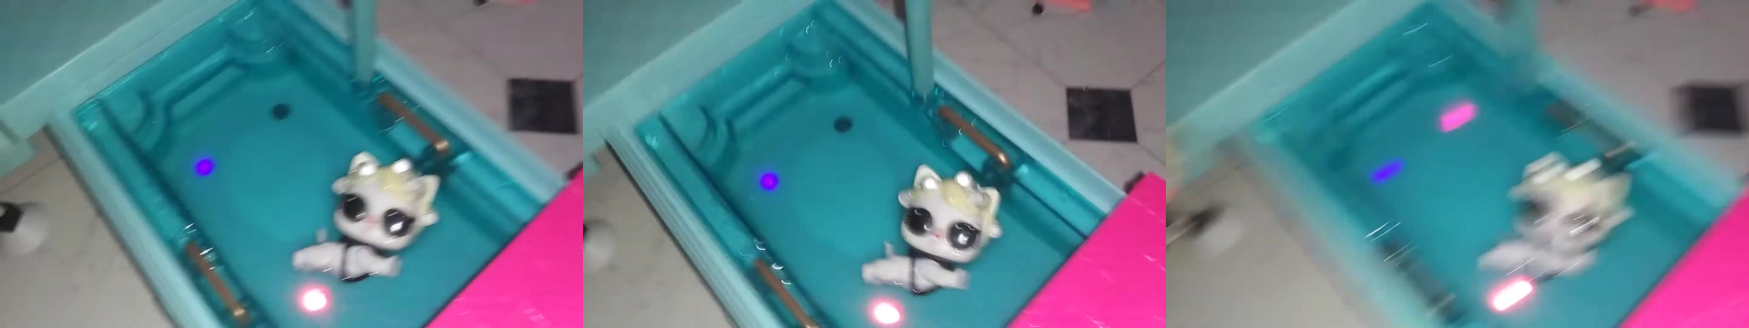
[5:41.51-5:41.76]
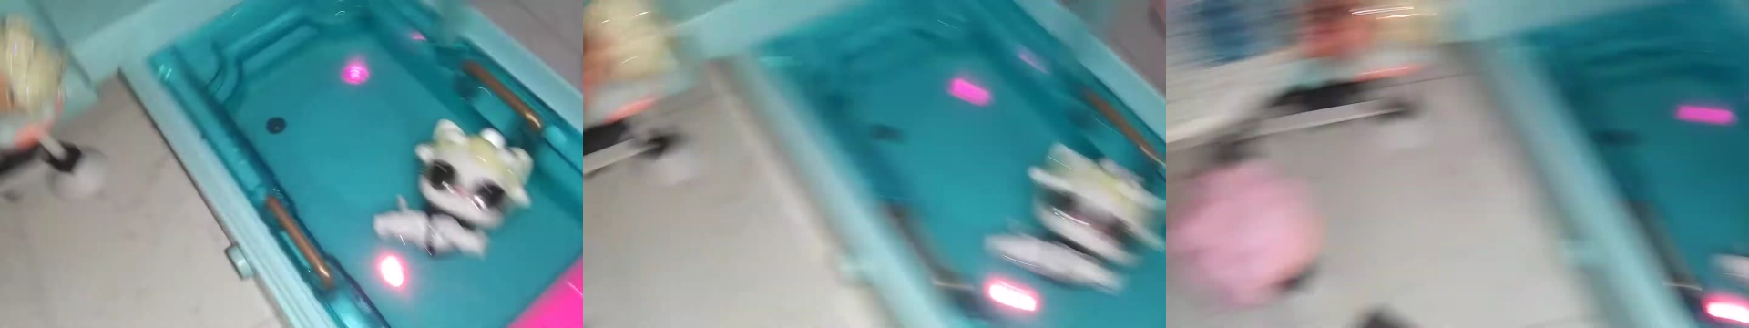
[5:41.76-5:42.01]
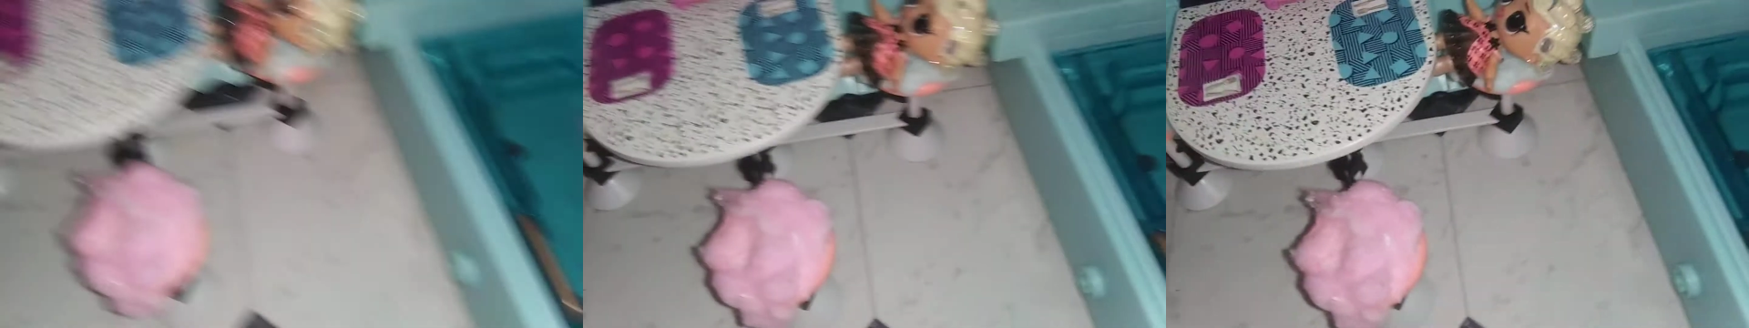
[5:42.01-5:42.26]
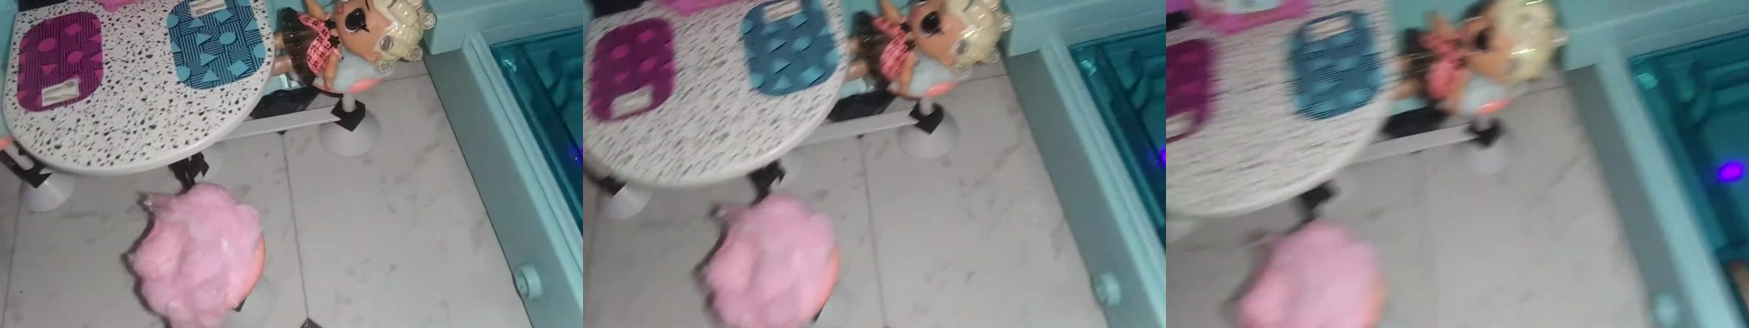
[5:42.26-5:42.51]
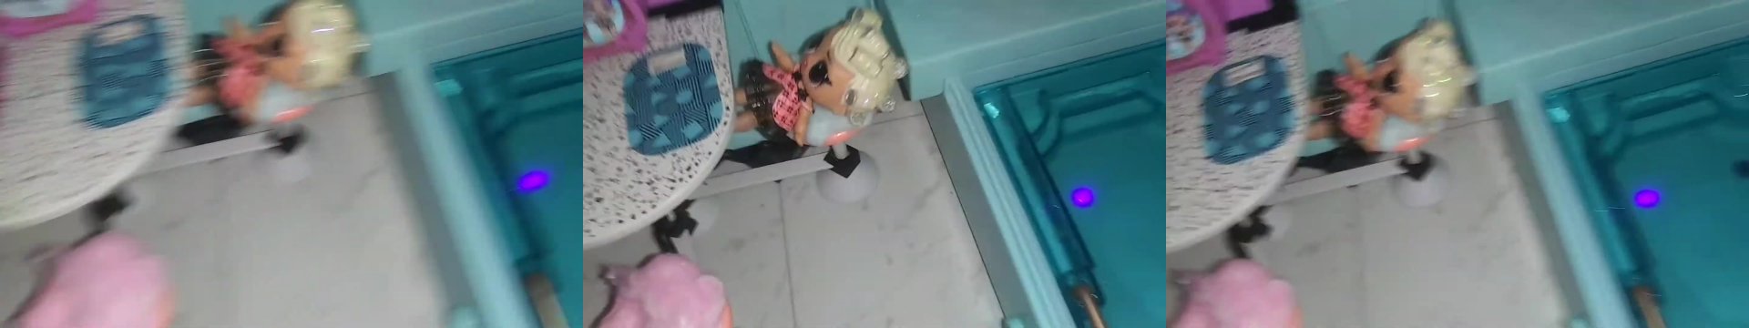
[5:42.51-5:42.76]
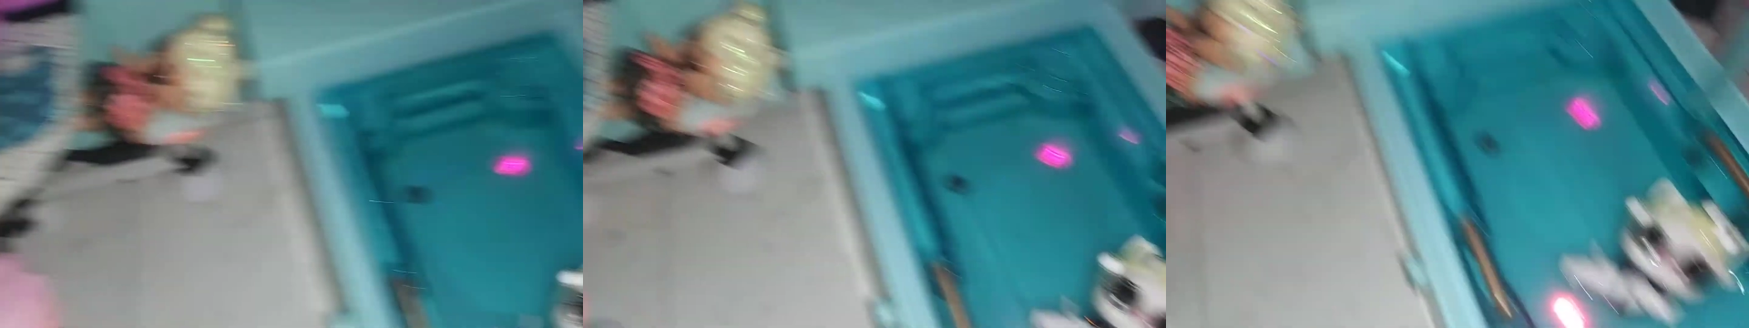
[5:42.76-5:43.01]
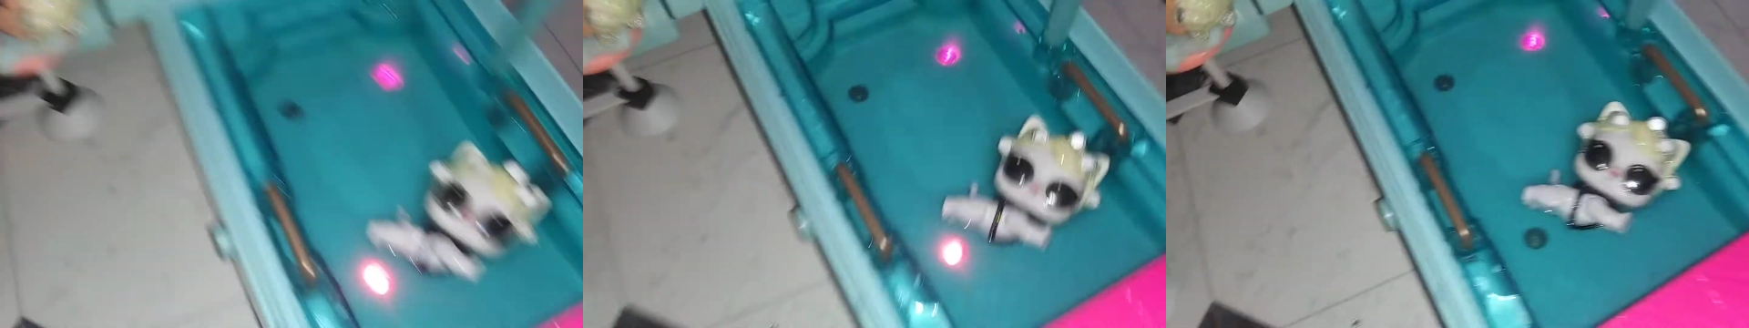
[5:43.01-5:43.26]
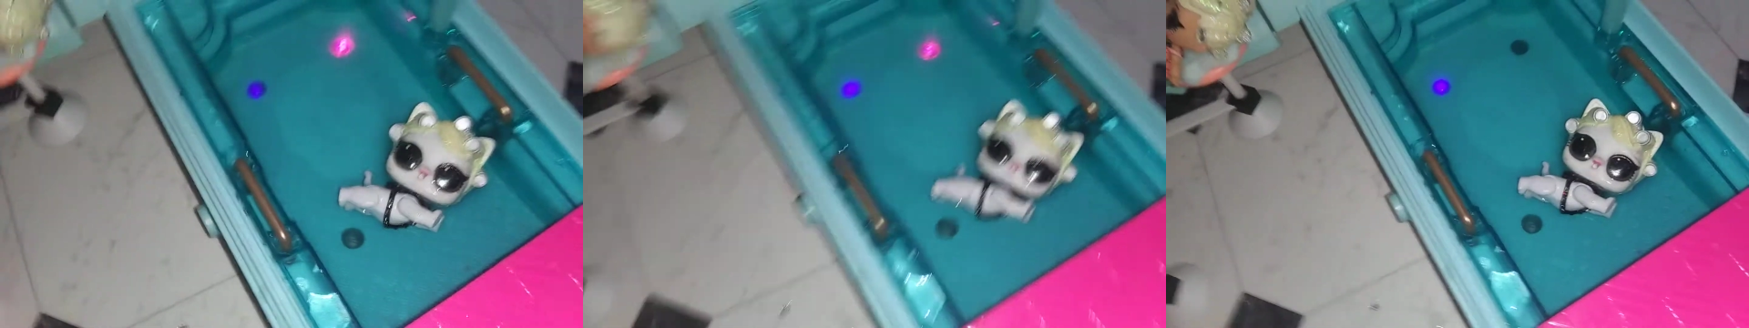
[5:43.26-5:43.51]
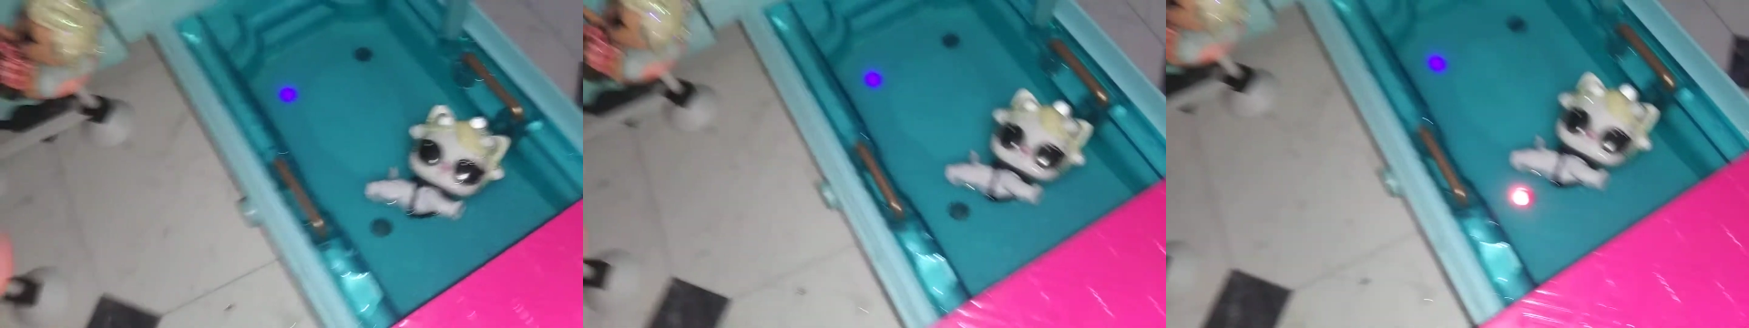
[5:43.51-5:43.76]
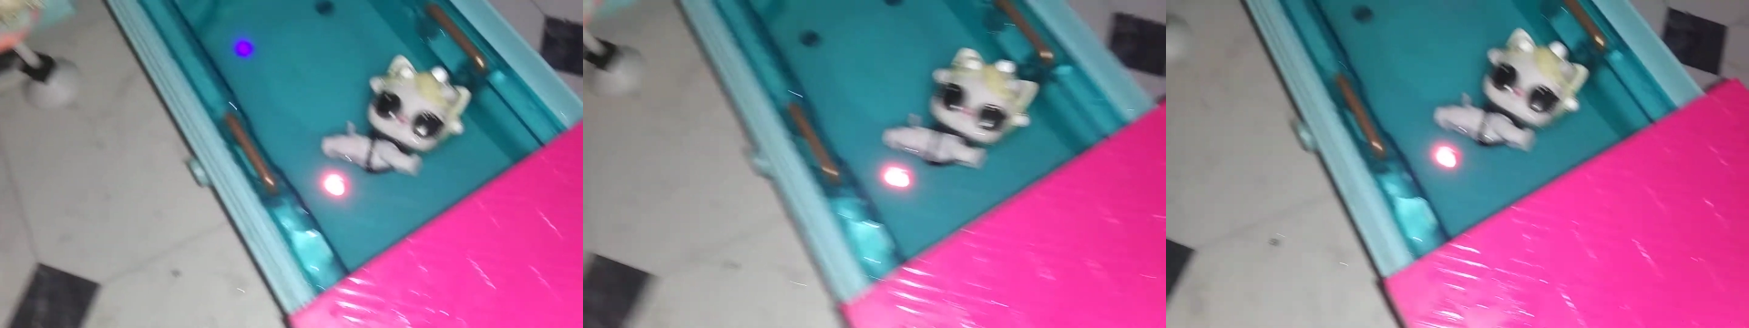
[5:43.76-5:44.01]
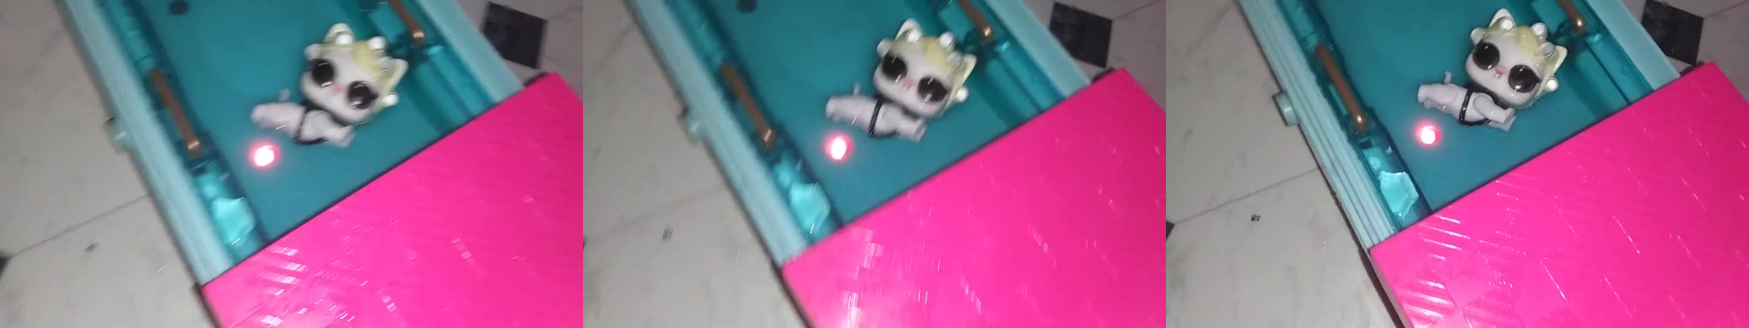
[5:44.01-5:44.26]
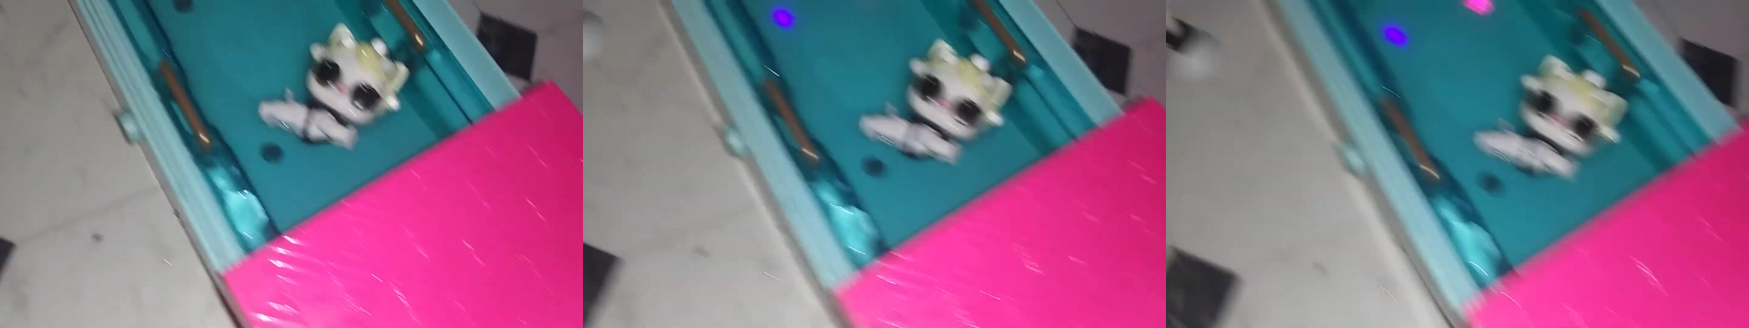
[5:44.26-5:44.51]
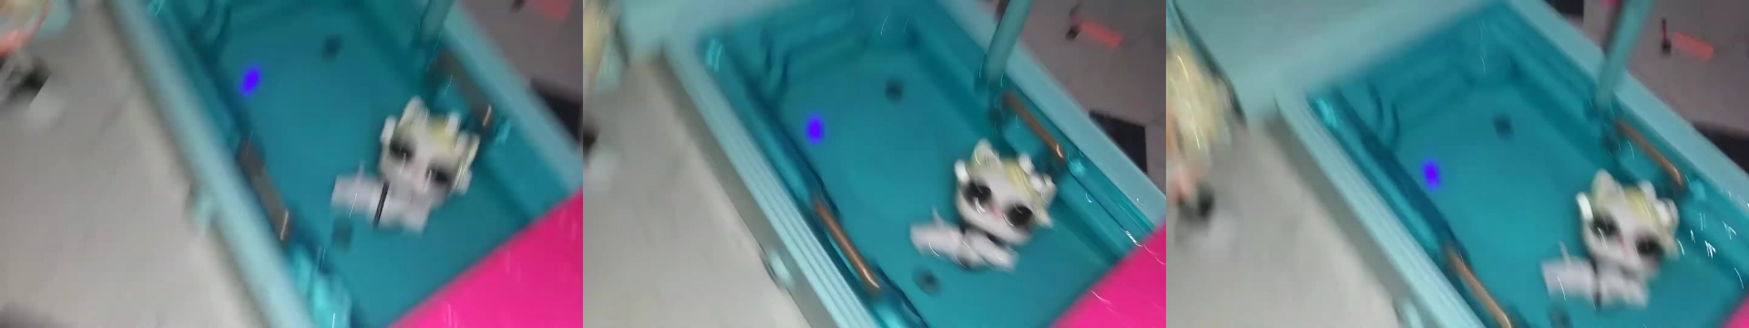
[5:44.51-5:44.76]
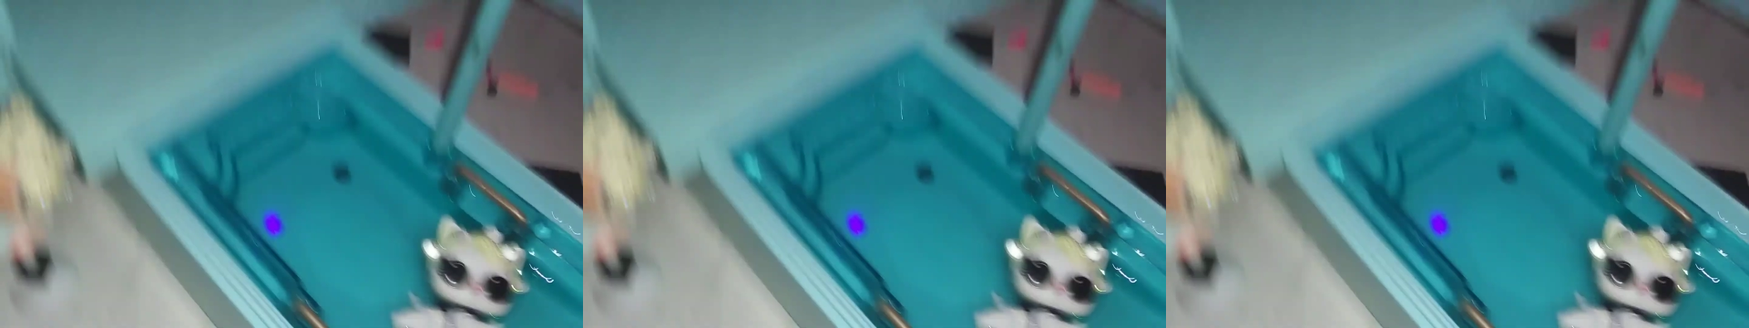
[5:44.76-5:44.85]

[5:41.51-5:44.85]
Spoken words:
[unreadable: no face in view]